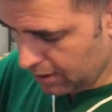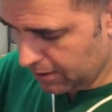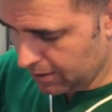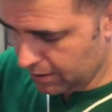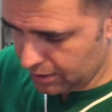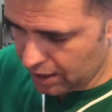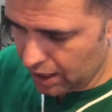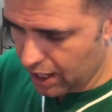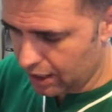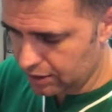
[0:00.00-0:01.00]
I
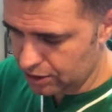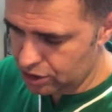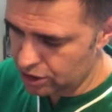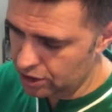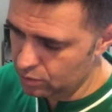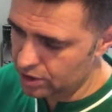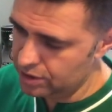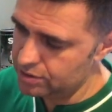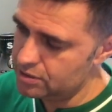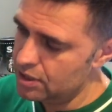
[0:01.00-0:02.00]
like the Chile
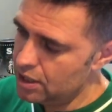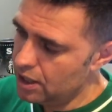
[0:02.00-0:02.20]
ones,